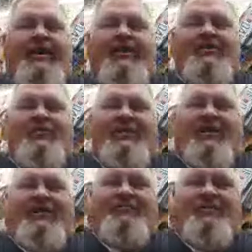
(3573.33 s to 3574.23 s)
know
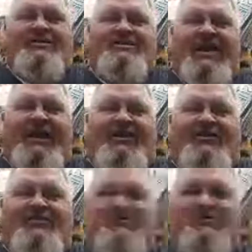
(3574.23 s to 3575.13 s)
Elon Musk had a new
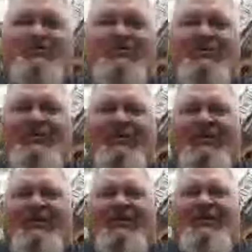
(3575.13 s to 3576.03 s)
school.
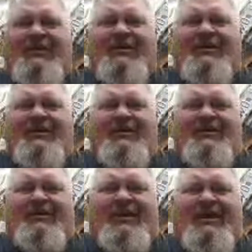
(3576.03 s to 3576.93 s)

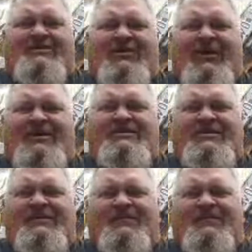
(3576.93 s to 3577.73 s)
That's crazy.